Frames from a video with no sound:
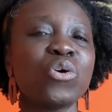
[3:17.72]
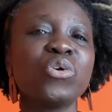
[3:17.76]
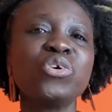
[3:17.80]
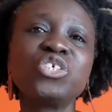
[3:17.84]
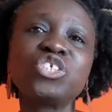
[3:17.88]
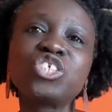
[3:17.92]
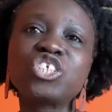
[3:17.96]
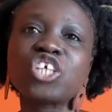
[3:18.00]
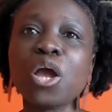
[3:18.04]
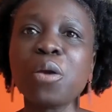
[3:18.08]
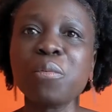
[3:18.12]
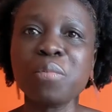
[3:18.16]

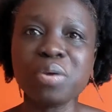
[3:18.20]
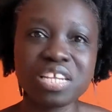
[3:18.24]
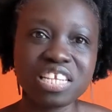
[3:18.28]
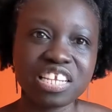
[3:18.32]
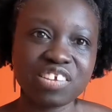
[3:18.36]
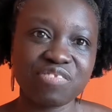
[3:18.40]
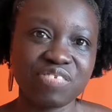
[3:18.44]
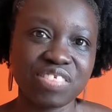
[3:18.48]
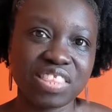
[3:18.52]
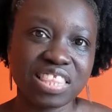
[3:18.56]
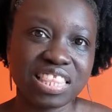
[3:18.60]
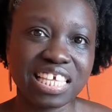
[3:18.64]
so many
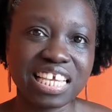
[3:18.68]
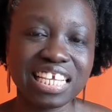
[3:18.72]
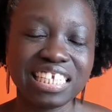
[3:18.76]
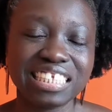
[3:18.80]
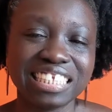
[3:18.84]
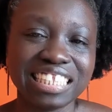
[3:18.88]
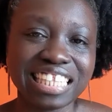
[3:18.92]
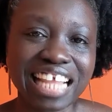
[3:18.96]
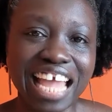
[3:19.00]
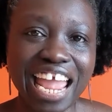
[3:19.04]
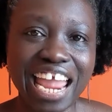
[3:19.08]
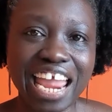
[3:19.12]
different
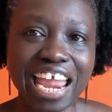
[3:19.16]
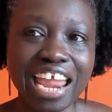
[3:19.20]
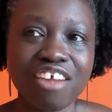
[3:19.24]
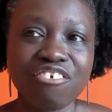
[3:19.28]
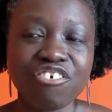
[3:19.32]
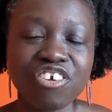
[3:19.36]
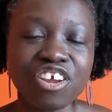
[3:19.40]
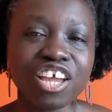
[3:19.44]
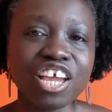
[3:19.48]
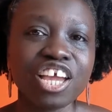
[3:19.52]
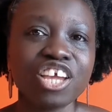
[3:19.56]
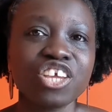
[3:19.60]
things in that
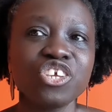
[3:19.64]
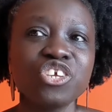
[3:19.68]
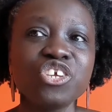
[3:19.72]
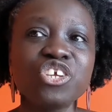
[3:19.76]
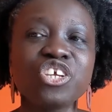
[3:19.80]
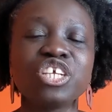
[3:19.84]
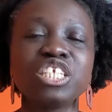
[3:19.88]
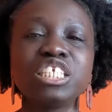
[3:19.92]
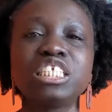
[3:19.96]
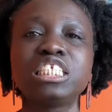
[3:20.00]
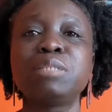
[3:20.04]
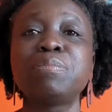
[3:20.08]
area, and you
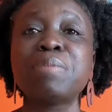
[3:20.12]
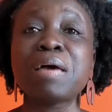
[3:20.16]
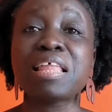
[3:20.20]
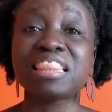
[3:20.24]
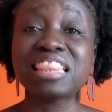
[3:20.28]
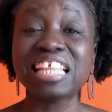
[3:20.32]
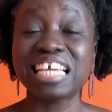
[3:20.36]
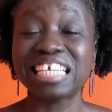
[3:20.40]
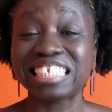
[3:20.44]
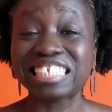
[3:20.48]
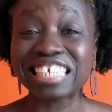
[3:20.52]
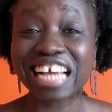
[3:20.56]
can
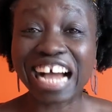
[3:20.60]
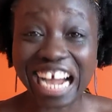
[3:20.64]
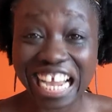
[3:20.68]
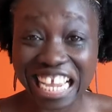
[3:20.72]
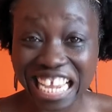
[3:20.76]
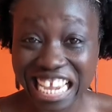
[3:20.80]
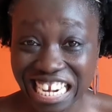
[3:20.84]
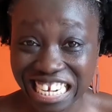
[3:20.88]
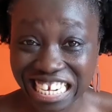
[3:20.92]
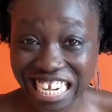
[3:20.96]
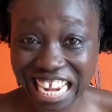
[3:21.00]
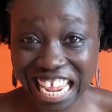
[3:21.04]
spend the
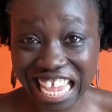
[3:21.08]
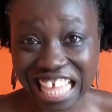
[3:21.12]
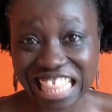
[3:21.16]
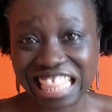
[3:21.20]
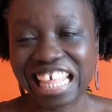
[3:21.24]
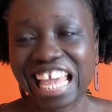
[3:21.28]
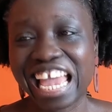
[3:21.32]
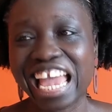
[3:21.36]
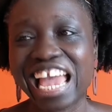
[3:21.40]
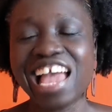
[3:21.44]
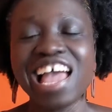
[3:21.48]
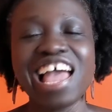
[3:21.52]
entire day
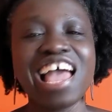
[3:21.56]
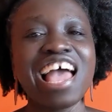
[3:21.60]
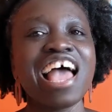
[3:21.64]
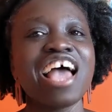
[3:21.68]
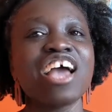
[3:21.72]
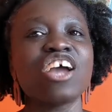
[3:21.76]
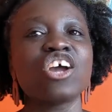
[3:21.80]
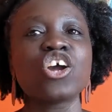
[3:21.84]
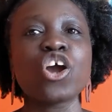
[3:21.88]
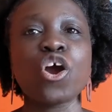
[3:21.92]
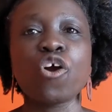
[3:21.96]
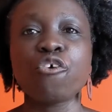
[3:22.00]
there,
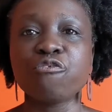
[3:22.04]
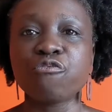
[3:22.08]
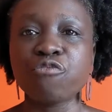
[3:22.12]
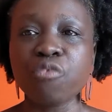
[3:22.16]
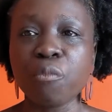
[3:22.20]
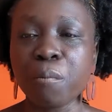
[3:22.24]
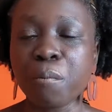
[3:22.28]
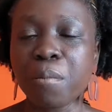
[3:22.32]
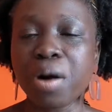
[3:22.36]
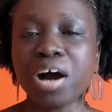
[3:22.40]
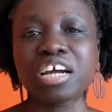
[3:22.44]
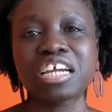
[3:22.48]
going
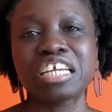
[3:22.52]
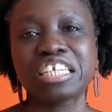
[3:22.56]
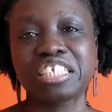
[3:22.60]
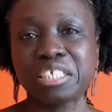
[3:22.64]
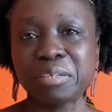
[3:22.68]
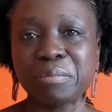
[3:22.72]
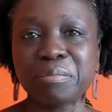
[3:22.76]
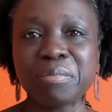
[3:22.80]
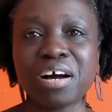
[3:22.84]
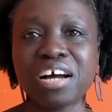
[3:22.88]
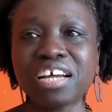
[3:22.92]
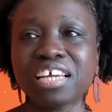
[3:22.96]
from market
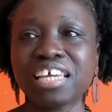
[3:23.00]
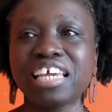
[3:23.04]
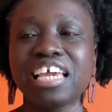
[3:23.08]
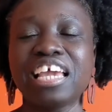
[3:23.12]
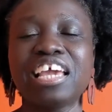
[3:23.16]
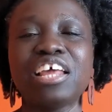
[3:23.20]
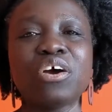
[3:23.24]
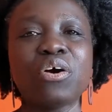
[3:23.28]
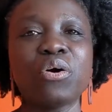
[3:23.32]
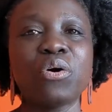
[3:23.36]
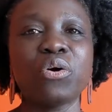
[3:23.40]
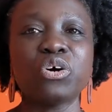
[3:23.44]
to
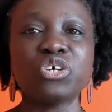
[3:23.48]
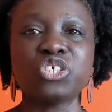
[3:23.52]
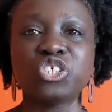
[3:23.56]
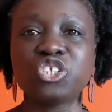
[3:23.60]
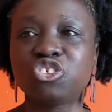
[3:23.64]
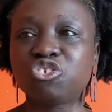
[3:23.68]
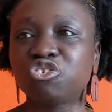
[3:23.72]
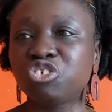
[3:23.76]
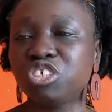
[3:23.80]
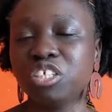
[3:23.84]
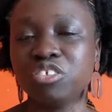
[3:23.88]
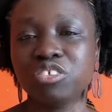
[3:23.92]
market or
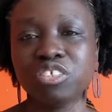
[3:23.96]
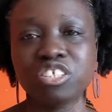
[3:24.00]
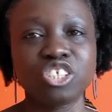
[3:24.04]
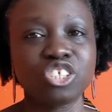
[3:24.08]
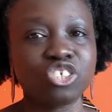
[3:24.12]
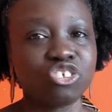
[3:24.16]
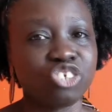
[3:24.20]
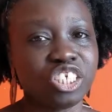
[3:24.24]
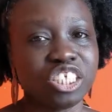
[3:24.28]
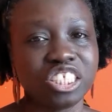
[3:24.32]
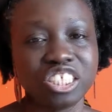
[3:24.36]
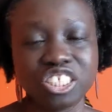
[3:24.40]
street
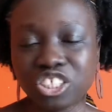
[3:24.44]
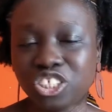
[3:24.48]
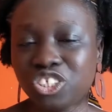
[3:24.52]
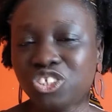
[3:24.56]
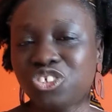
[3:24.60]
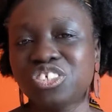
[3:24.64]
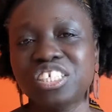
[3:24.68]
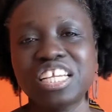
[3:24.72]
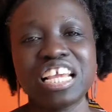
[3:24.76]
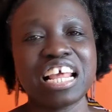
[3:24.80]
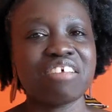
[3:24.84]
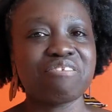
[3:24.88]
to
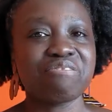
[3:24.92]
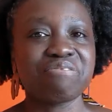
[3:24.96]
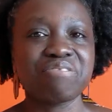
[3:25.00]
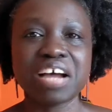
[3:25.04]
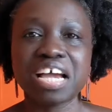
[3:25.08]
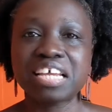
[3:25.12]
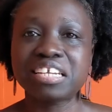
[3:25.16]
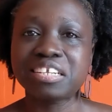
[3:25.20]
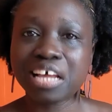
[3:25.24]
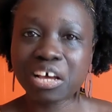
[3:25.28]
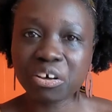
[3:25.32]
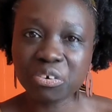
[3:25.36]
street, and
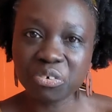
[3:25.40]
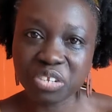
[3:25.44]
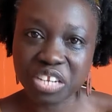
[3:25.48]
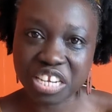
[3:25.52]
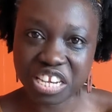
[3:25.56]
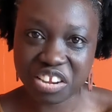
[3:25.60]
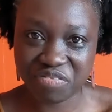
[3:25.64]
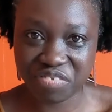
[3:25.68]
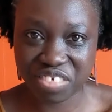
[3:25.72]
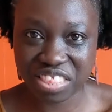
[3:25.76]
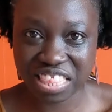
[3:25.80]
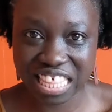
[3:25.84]
find out all the
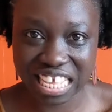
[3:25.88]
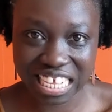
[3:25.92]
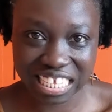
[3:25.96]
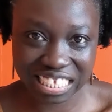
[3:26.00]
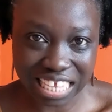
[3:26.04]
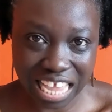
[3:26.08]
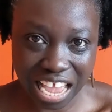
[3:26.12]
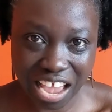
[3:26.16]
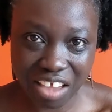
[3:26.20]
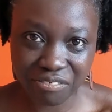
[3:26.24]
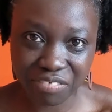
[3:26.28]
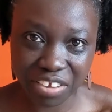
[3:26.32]
different
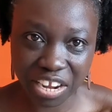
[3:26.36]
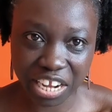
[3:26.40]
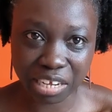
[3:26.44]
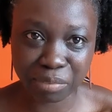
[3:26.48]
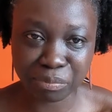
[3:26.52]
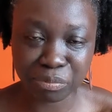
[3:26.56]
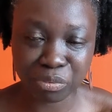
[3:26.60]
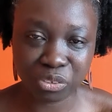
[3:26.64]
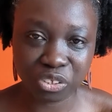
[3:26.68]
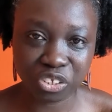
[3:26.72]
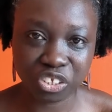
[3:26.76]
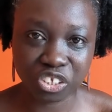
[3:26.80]
things that are
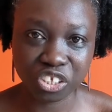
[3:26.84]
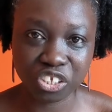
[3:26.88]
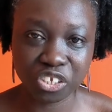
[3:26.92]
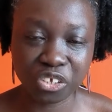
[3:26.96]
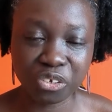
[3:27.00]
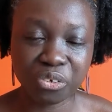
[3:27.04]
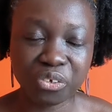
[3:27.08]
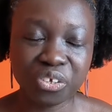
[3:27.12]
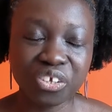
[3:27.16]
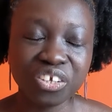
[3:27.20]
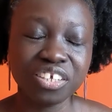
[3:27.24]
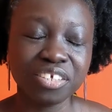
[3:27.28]
available to
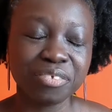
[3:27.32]
you.